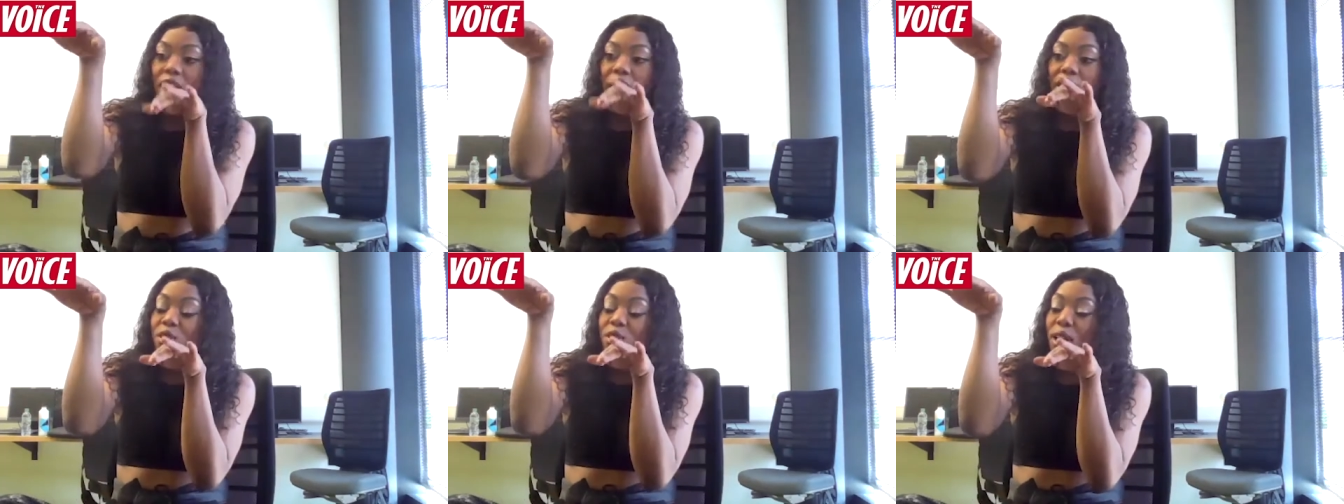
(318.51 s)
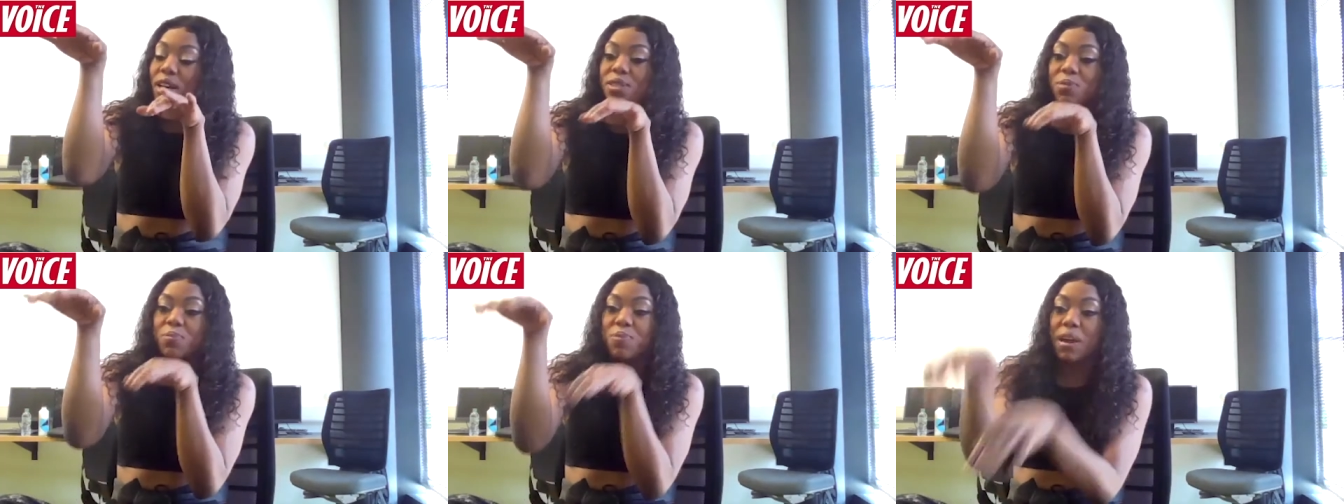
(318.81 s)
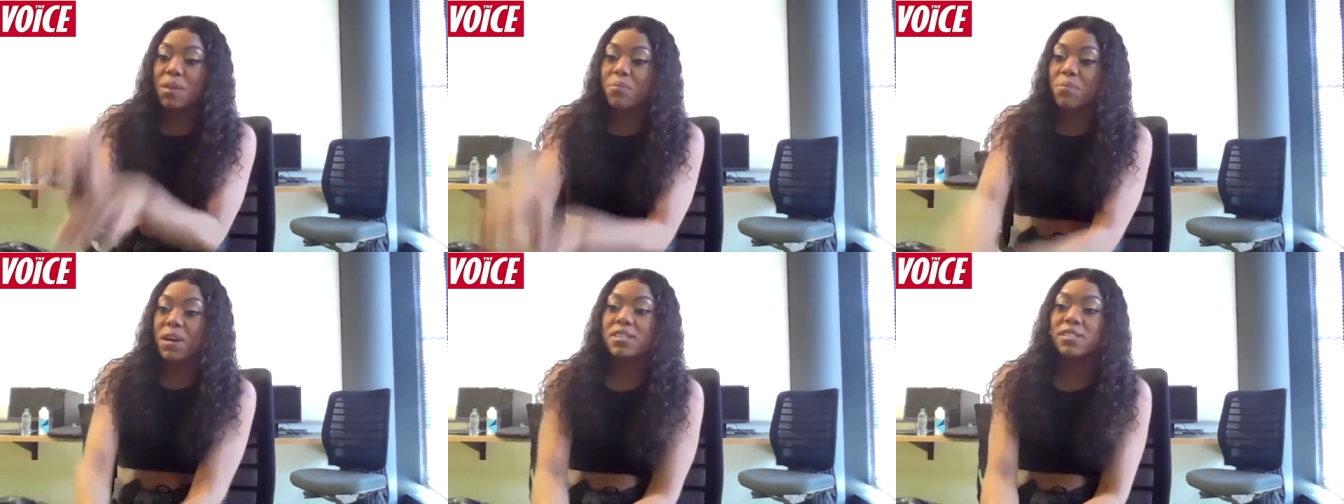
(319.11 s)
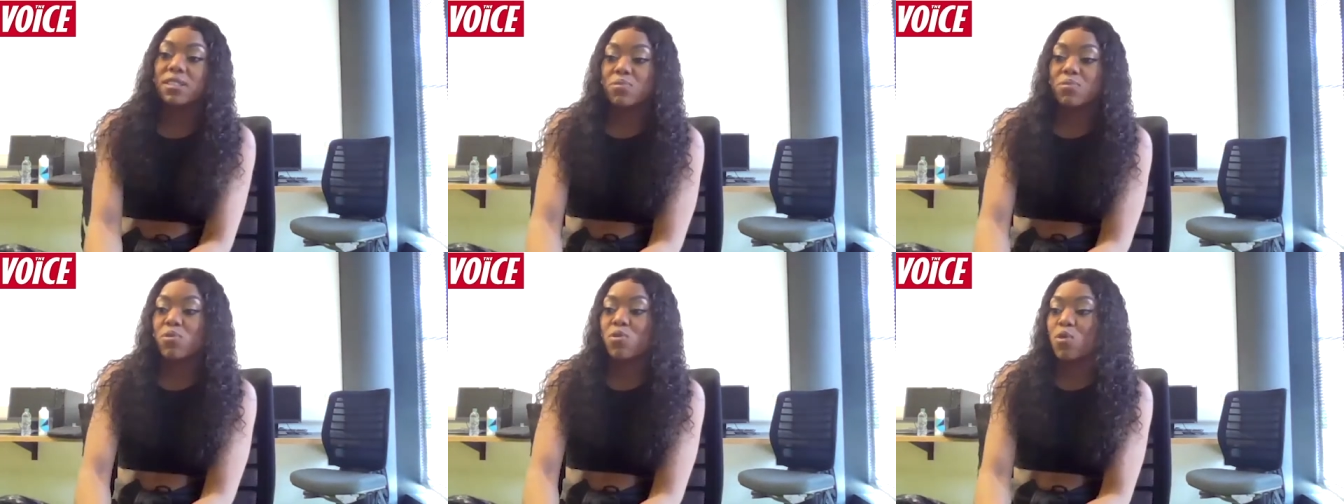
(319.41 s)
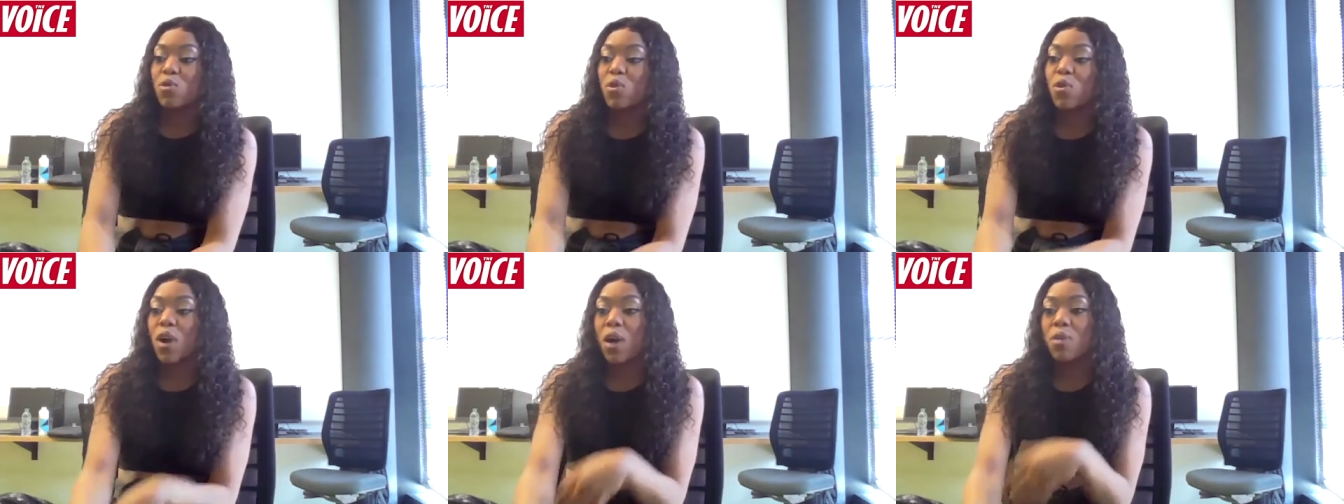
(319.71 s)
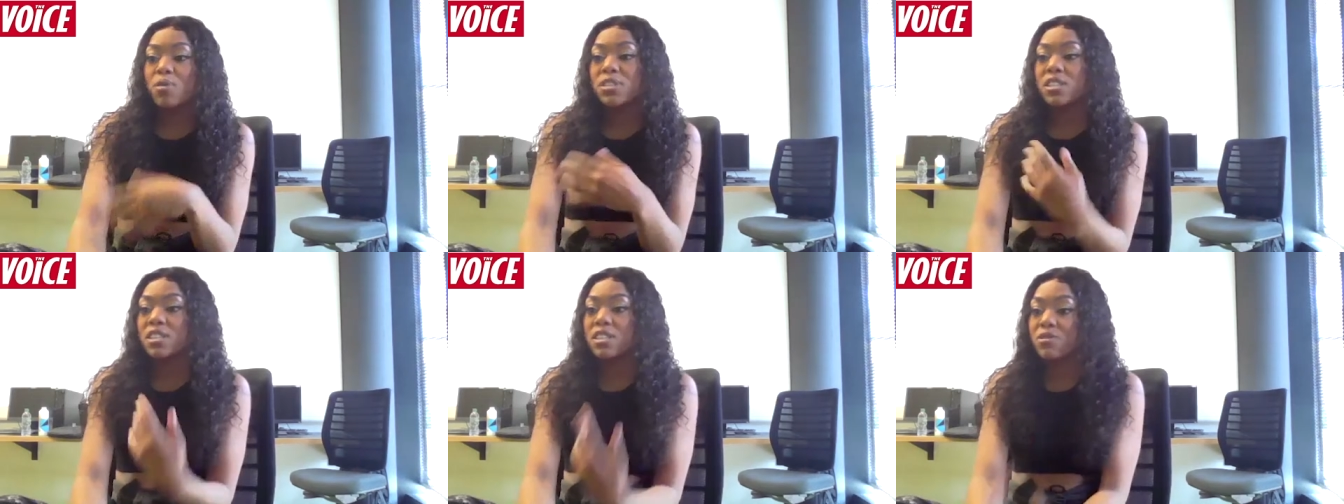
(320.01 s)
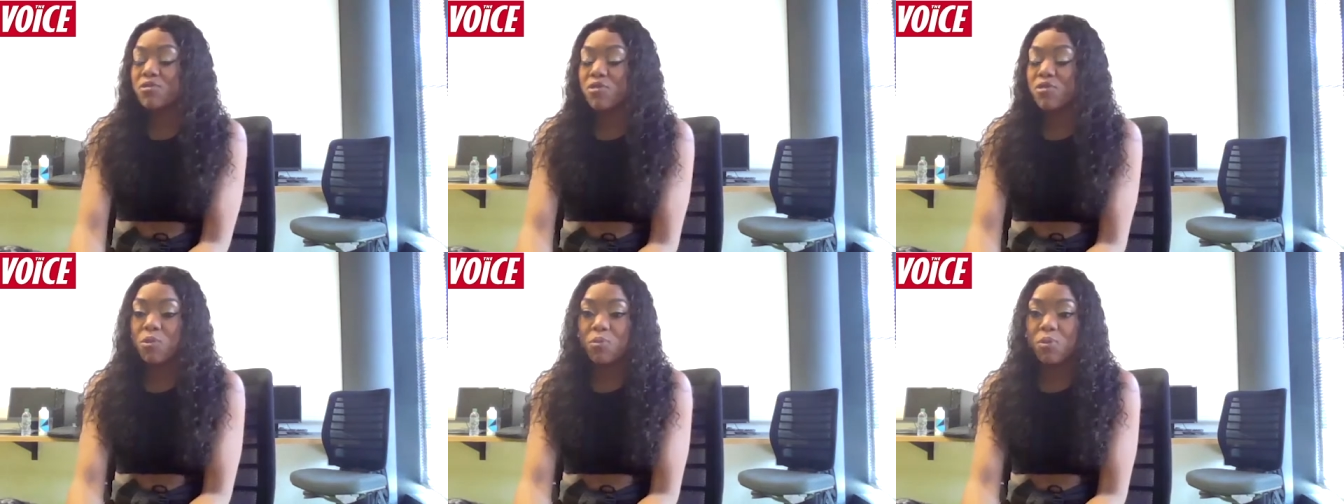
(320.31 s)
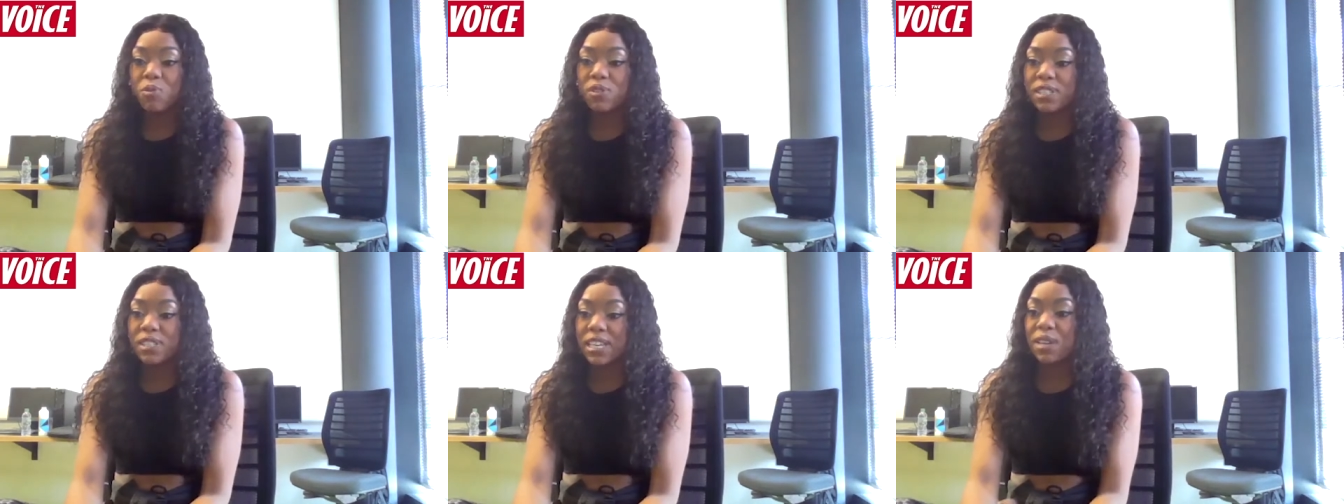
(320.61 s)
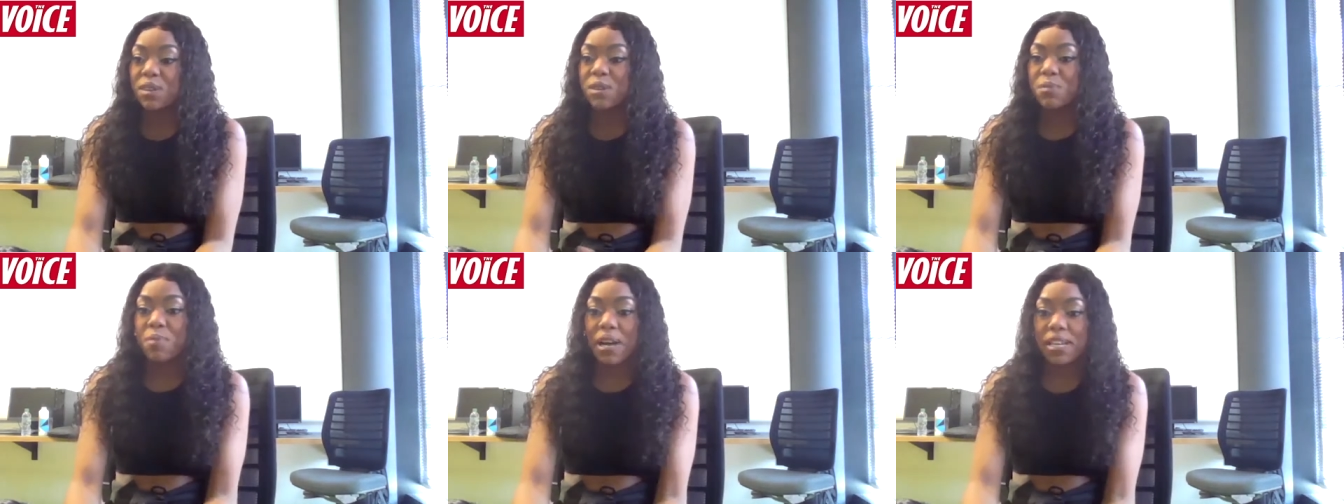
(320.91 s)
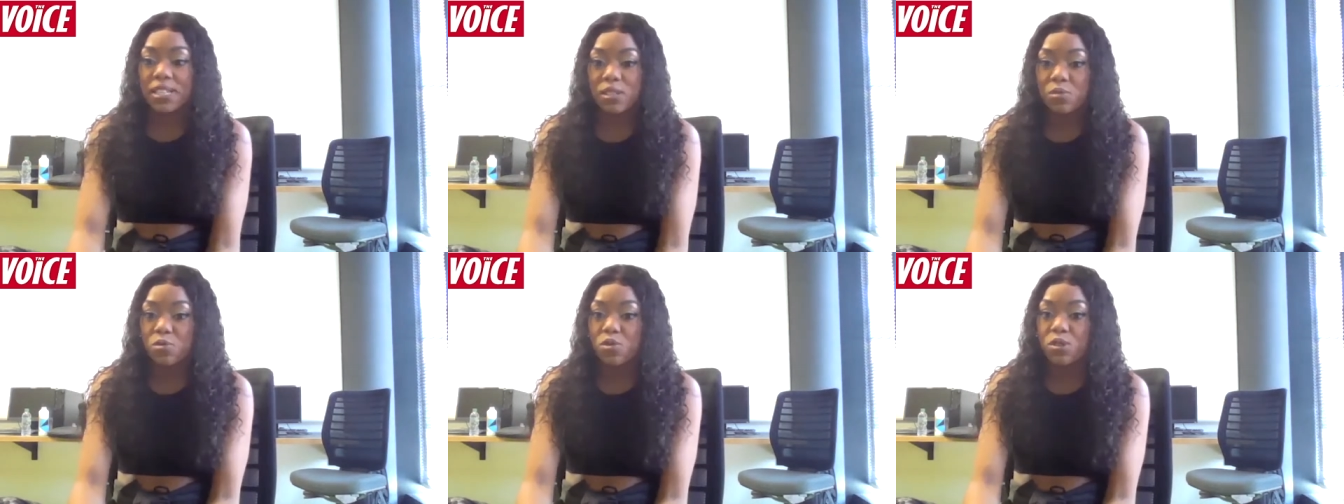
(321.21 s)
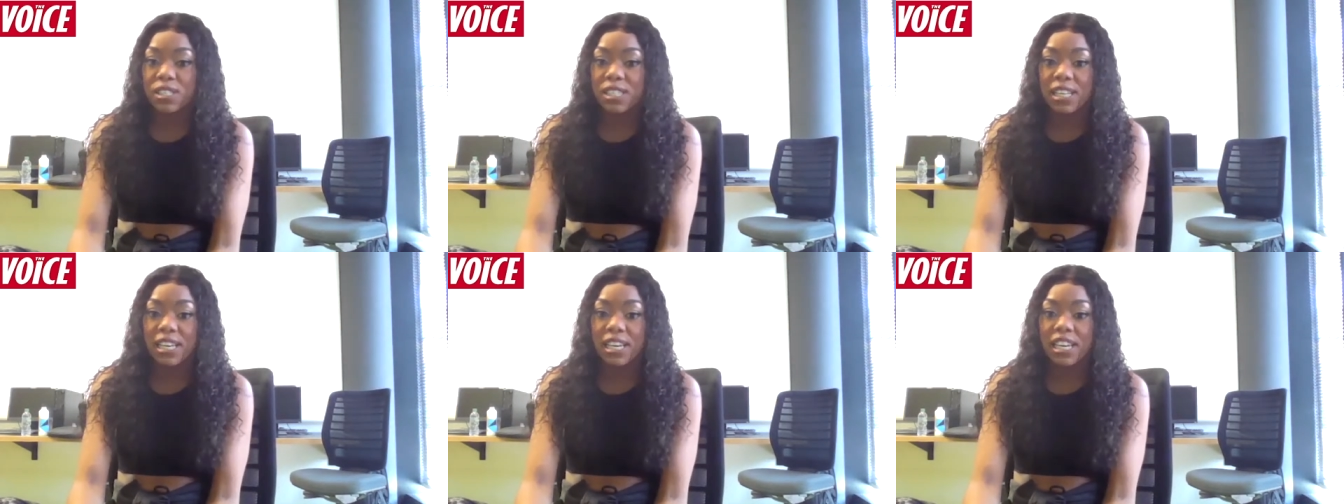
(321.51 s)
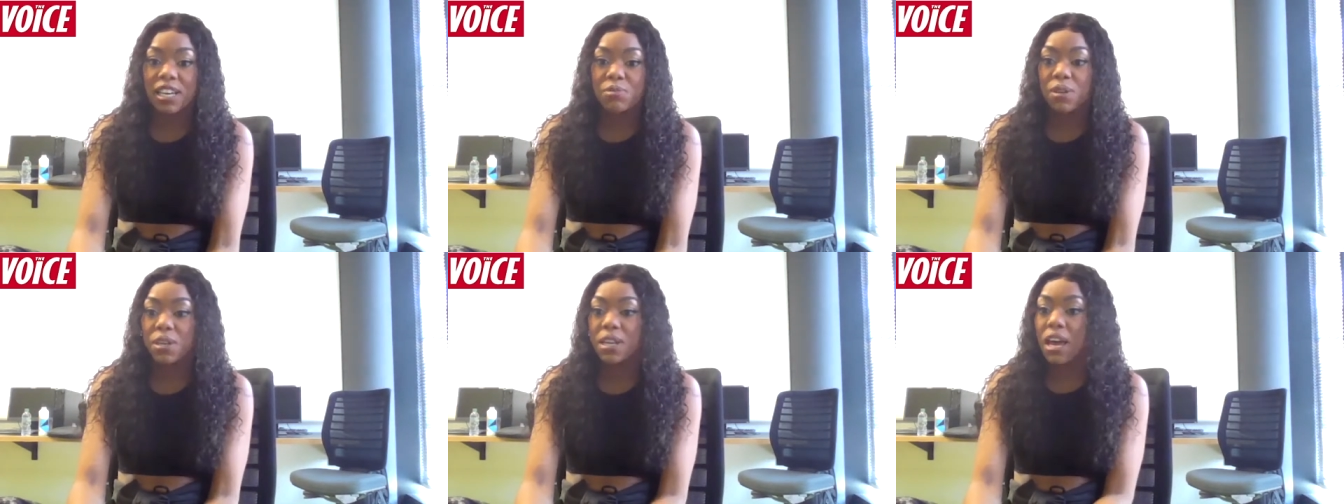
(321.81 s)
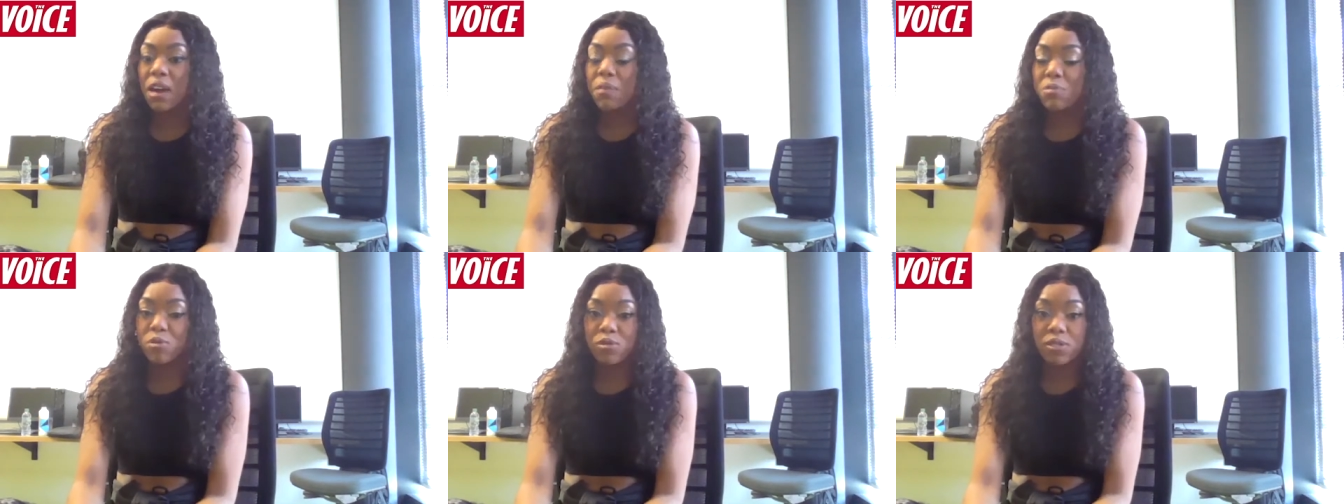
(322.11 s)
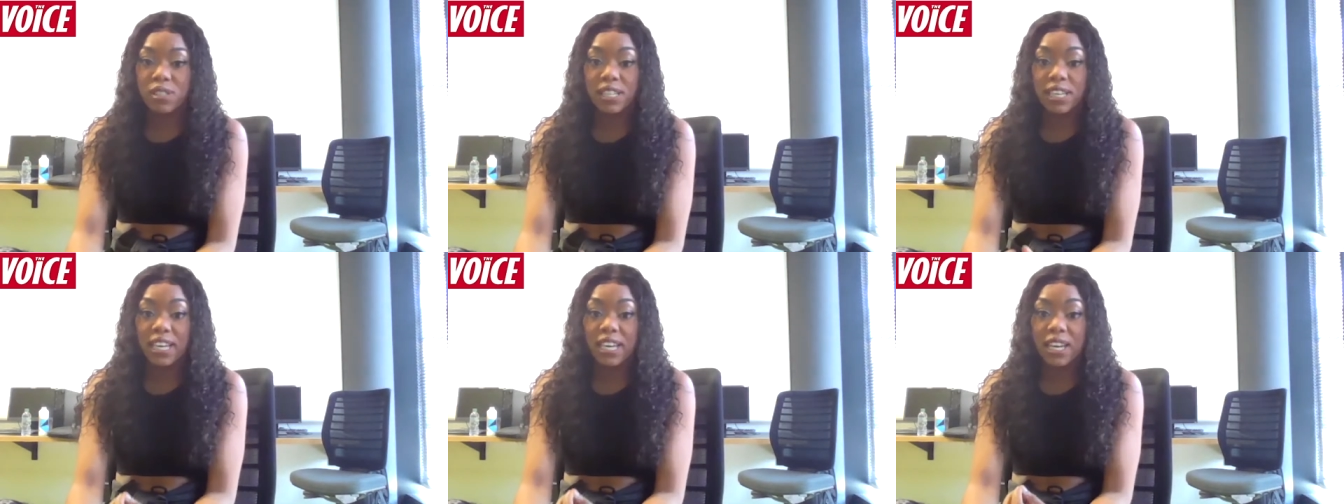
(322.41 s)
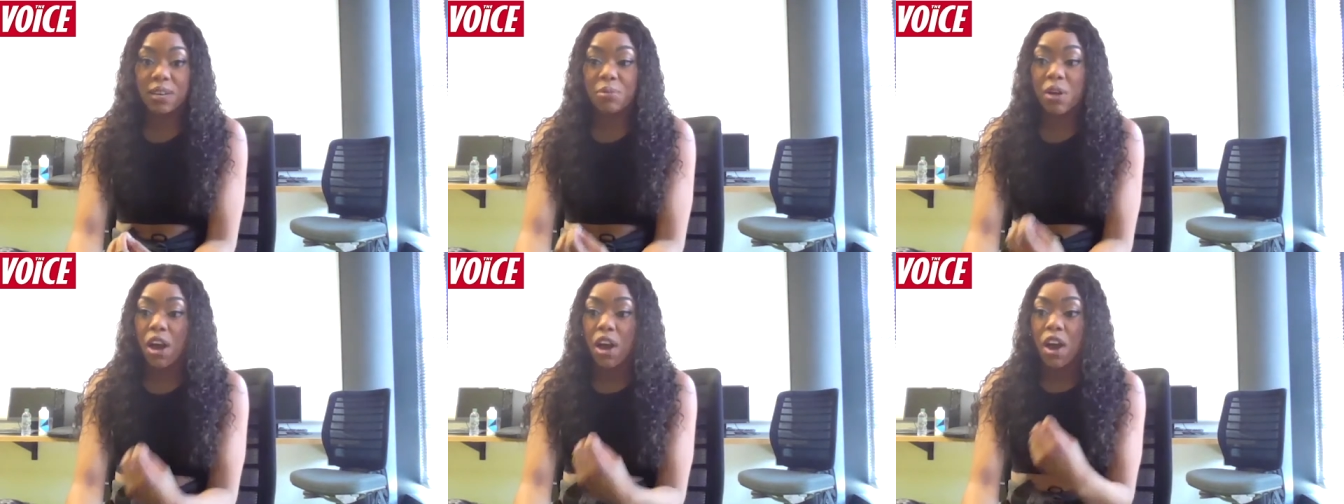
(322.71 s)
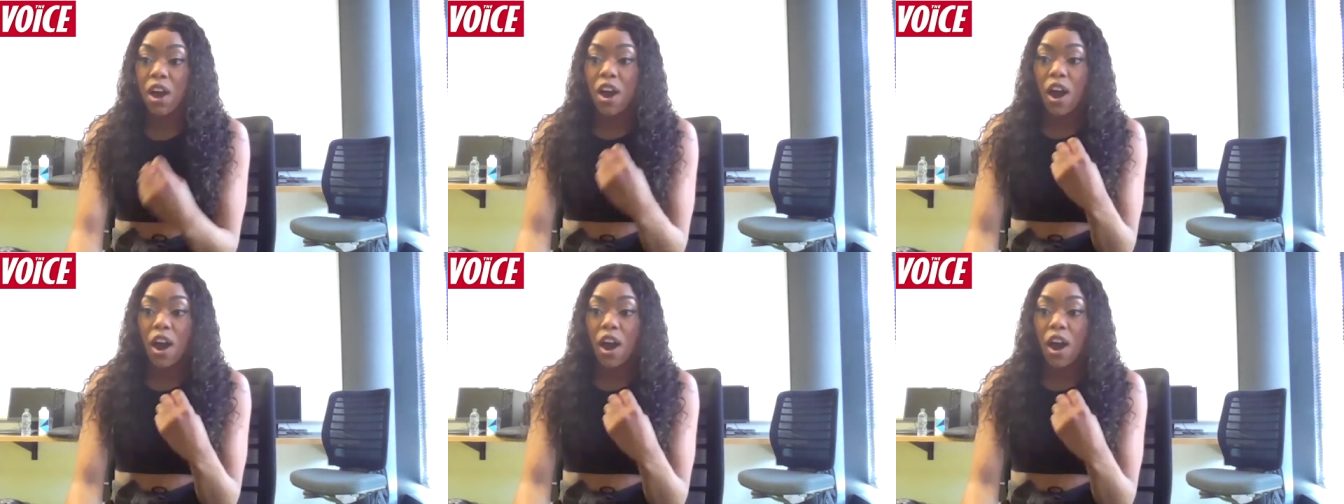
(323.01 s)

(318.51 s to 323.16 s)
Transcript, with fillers: I knew how to play basketball. I was in the football team, the basketball team, the netball team.